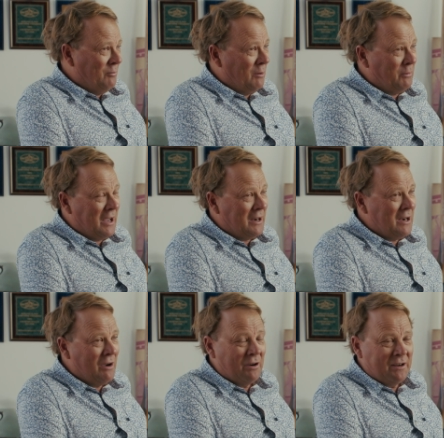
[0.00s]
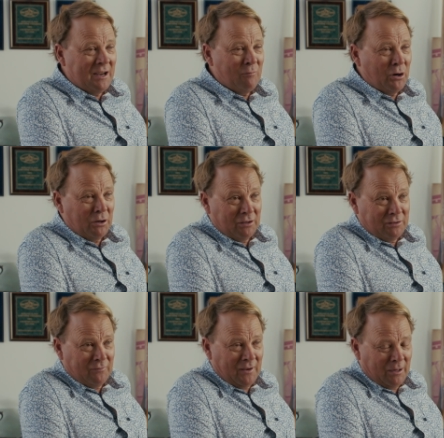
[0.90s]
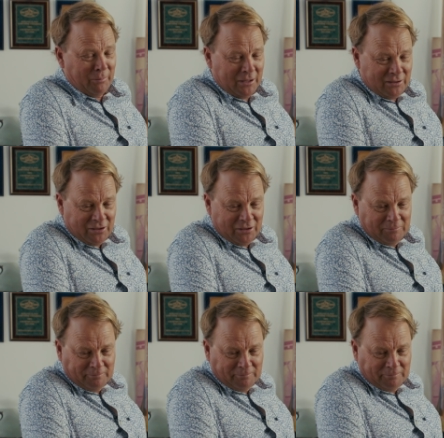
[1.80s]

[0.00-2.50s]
probably had no idea what it had developed into.